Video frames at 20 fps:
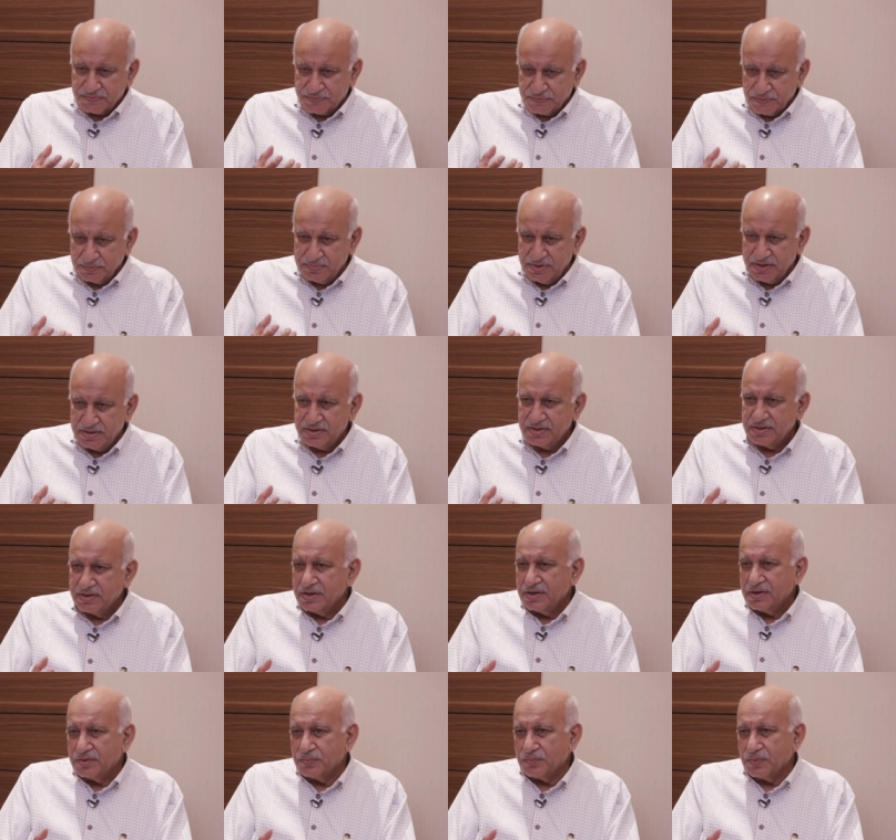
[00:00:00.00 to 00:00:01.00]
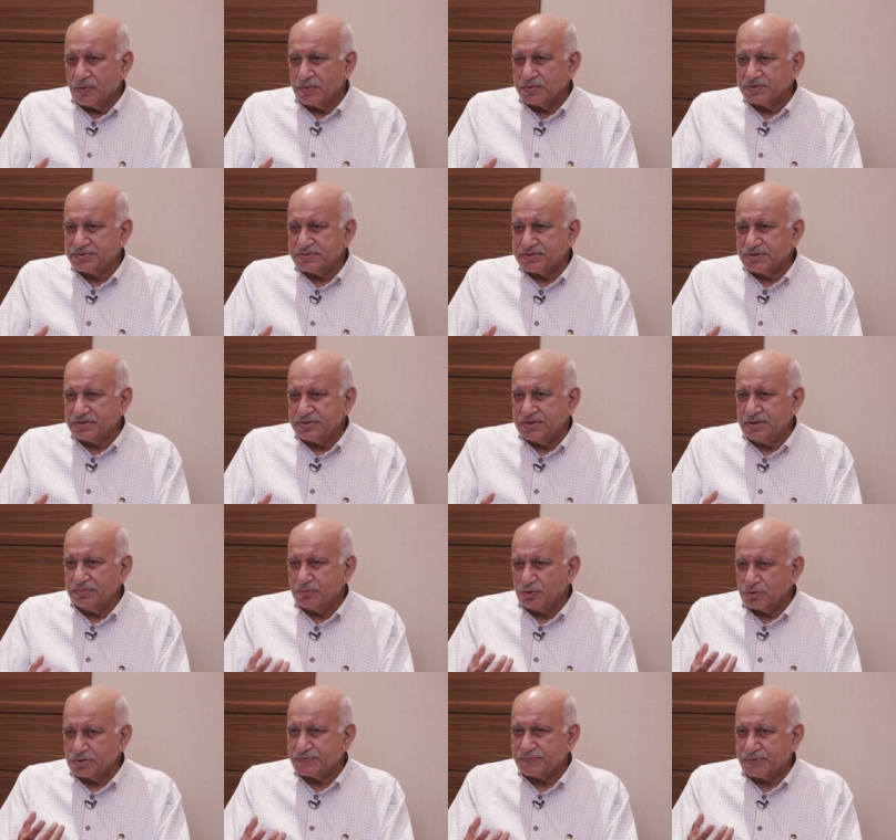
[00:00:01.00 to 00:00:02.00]
for me, was the
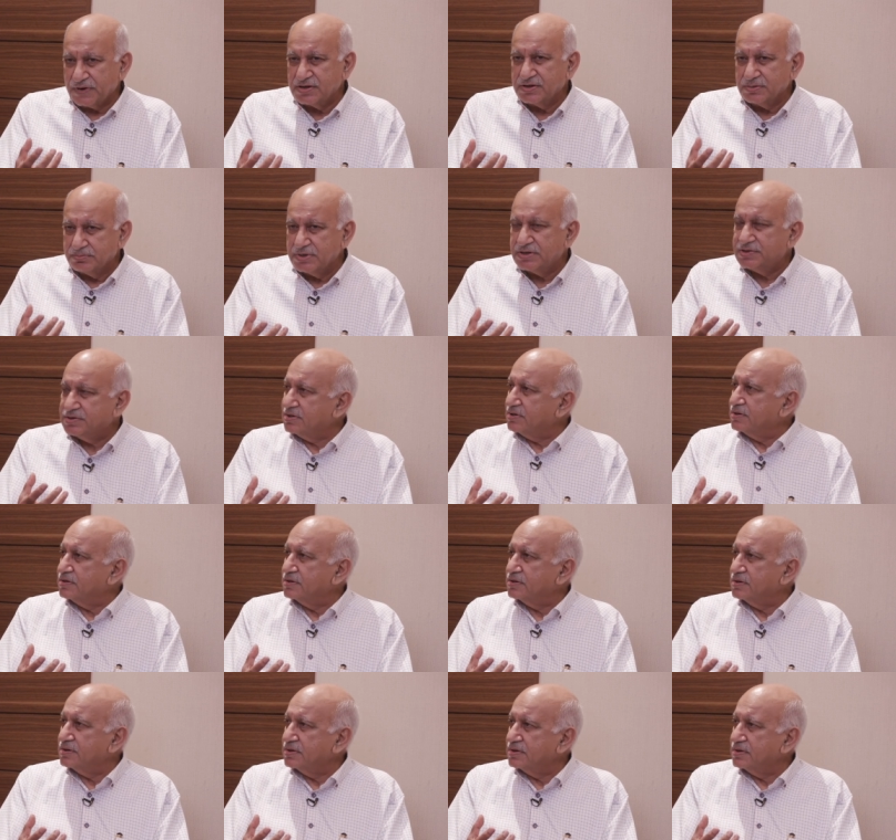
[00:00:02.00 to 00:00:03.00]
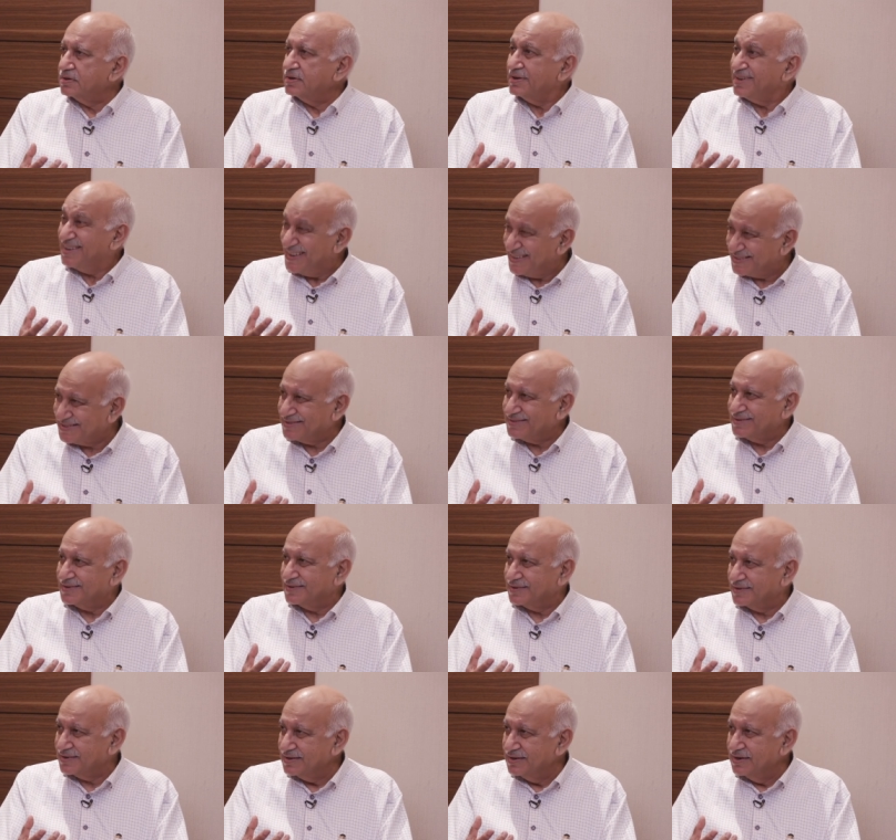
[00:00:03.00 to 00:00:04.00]
most fundamental
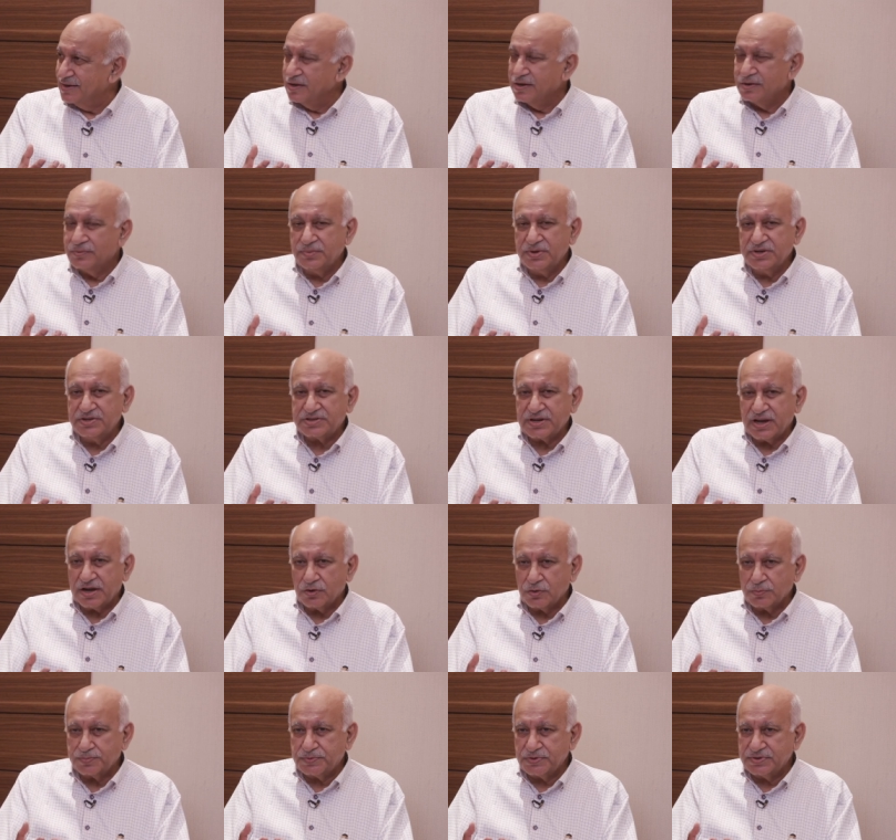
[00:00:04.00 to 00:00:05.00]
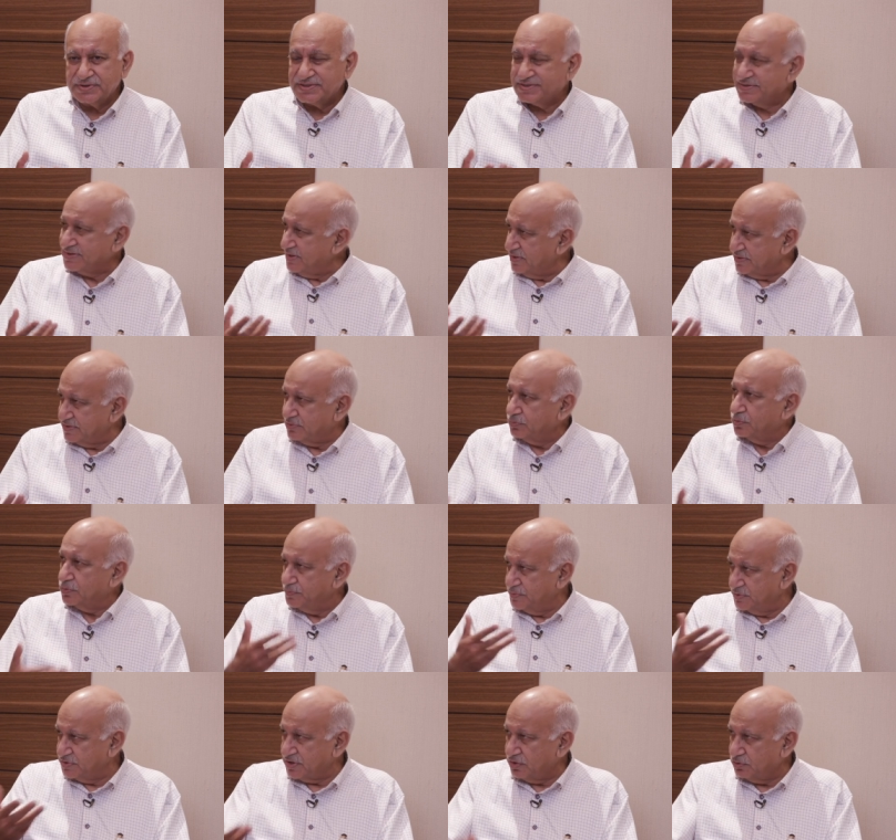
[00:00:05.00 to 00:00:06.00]
lesson, which I hope to discuss or
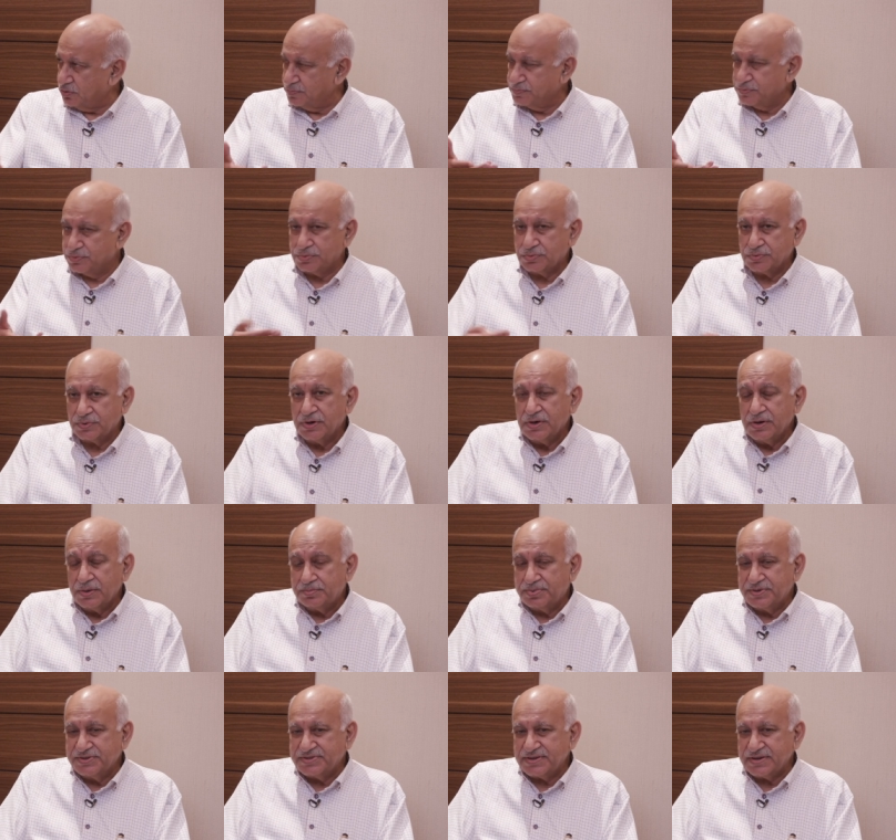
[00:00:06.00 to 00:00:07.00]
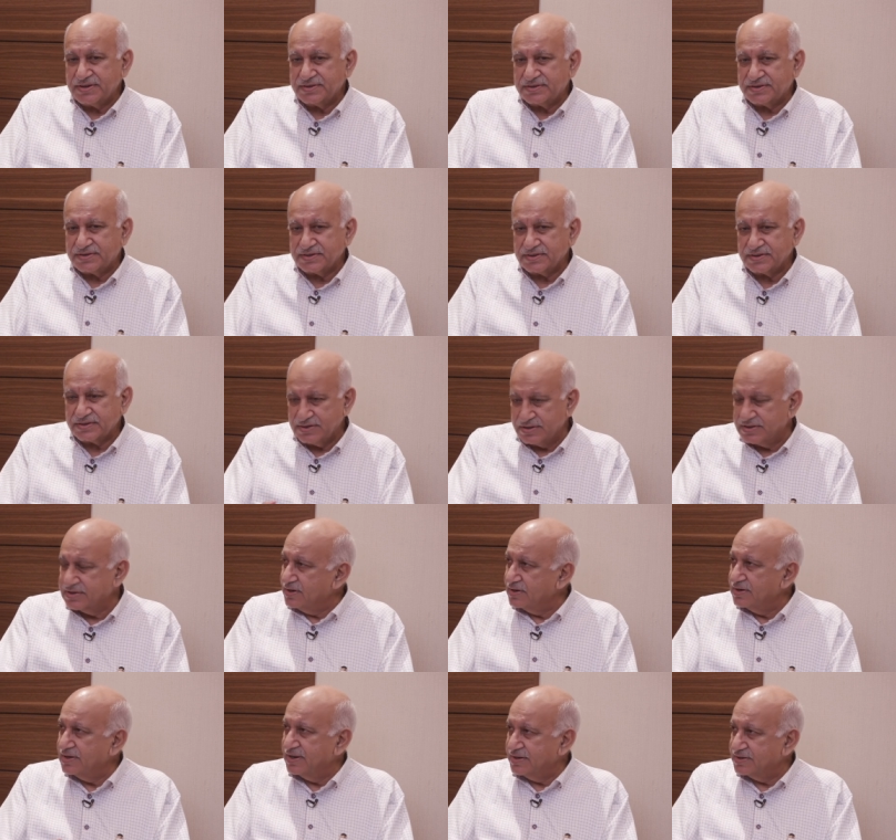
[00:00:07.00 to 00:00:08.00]
which I hope to present a
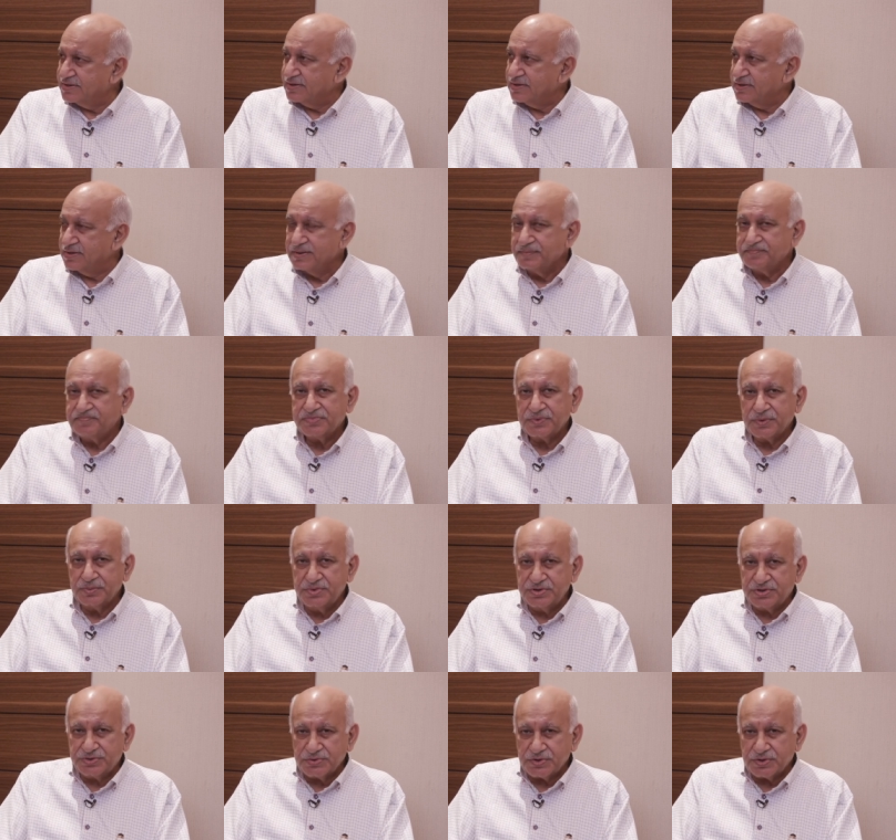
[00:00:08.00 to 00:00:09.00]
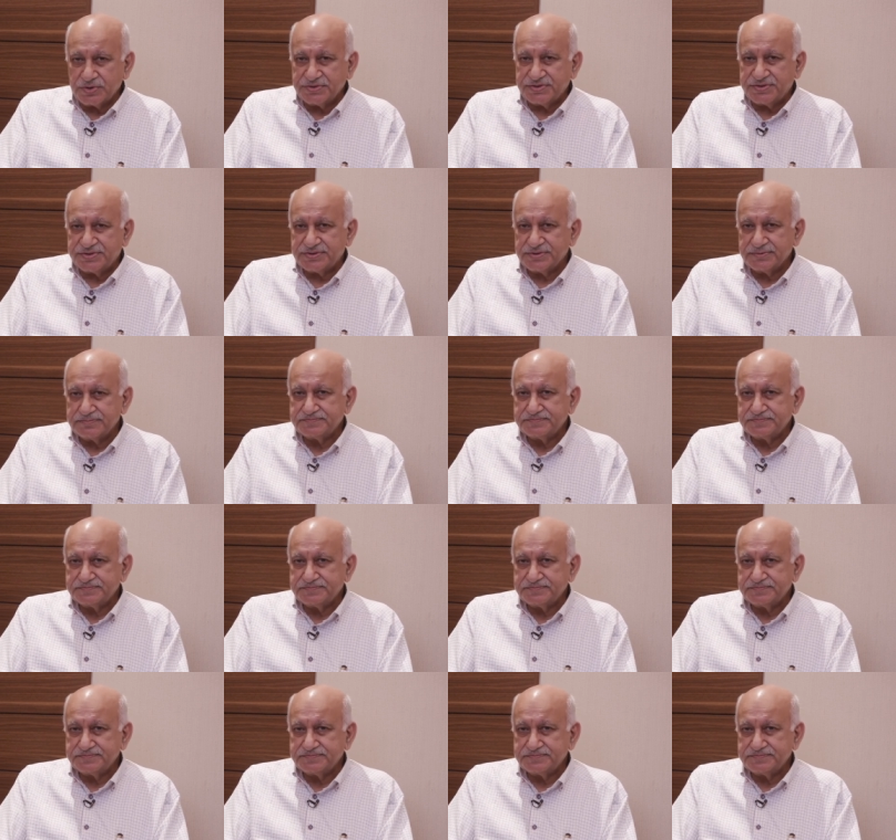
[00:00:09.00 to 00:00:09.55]
little later, which was